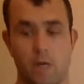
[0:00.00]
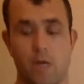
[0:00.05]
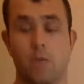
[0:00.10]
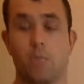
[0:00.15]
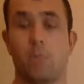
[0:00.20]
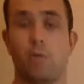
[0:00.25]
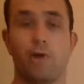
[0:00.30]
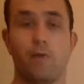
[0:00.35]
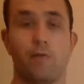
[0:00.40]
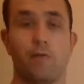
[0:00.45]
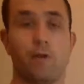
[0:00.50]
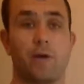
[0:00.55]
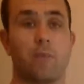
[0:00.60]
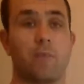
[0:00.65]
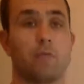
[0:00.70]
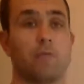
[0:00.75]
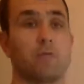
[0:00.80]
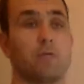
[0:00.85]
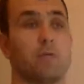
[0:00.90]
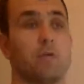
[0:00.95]
pre-frame
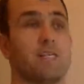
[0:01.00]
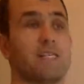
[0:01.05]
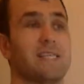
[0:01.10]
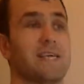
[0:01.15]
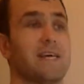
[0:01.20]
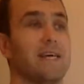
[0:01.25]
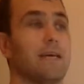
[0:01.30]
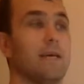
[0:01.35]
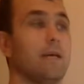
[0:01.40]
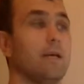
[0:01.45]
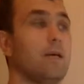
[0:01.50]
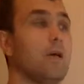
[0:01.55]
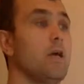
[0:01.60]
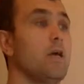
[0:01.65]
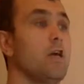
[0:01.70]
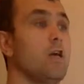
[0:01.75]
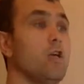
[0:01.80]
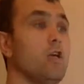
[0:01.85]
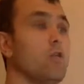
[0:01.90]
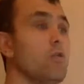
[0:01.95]
this by saying
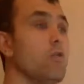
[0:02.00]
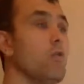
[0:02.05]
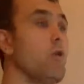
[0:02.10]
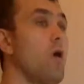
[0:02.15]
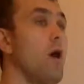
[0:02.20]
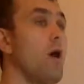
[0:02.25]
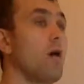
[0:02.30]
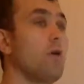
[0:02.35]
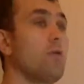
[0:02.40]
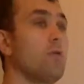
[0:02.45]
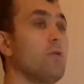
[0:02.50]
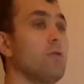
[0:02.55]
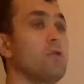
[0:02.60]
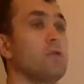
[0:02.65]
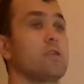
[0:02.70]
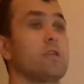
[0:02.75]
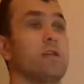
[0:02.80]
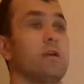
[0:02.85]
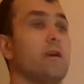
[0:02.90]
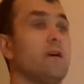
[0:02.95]
your
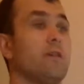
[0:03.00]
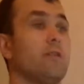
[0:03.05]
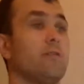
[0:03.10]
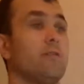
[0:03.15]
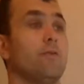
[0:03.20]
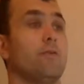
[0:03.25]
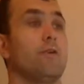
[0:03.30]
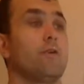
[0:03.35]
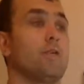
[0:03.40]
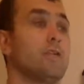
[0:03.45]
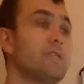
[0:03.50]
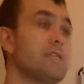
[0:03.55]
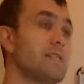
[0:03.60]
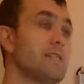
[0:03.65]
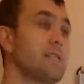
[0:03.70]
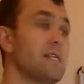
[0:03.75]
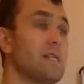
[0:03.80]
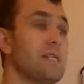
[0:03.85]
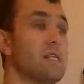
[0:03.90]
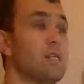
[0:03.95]
uncles, grandfathers,
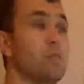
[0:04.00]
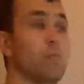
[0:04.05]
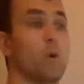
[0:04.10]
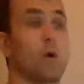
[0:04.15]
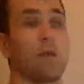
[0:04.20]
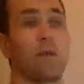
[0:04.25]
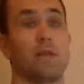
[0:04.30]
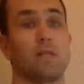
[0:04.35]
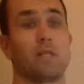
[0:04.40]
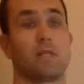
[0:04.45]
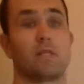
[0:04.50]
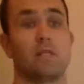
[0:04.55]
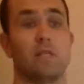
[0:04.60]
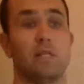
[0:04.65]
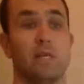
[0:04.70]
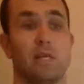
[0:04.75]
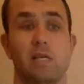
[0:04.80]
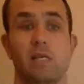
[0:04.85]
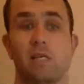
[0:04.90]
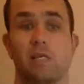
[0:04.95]
sisters, brothers,
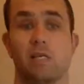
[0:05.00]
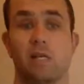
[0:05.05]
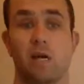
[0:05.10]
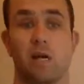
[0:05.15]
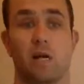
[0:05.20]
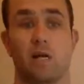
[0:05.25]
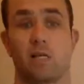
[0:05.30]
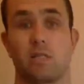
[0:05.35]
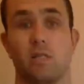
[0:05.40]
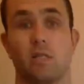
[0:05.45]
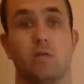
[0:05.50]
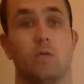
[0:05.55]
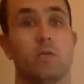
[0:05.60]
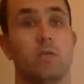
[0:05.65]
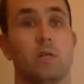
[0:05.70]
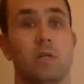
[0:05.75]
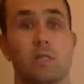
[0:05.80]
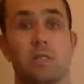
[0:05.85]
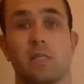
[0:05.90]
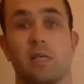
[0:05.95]
niece, cousin who
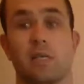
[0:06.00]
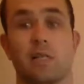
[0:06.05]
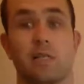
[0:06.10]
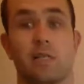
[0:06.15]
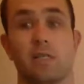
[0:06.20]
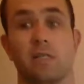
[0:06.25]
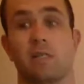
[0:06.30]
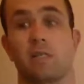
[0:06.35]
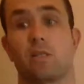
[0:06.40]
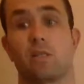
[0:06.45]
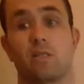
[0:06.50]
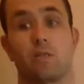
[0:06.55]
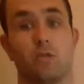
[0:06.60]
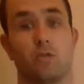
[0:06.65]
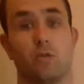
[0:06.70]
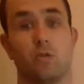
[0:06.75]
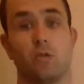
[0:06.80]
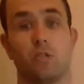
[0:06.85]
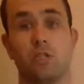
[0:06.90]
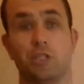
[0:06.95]
works at this
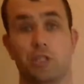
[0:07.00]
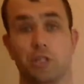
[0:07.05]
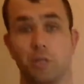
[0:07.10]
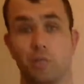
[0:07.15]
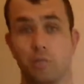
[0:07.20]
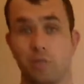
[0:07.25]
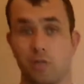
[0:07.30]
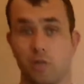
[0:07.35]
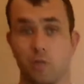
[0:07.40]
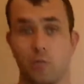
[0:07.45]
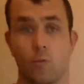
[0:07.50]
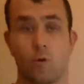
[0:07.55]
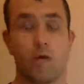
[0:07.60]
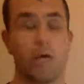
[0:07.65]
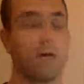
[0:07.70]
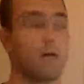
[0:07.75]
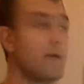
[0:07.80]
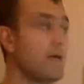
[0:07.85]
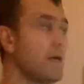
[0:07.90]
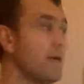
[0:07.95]
dodgy gym
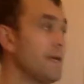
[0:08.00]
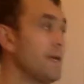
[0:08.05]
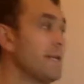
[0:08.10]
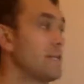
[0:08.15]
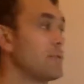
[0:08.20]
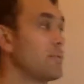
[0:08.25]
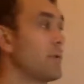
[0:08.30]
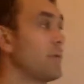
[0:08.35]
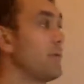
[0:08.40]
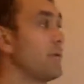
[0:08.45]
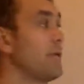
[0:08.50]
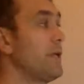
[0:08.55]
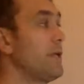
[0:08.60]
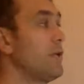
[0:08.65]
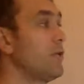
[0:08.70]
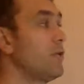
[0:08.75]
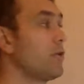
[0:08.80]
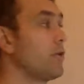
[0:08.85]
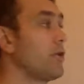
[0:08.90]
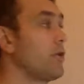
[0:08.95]
somewhere is probably
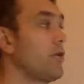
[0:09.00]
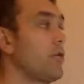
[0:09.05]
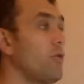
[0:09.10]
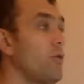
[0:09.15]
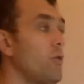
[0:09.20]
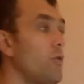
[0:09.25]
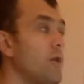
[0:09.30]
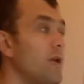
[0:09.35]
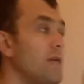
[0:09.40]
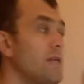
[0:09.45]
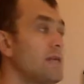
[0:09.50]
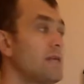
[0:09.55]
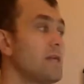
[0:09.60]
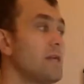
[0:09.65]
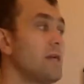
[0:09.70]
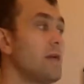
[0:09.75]
not going to always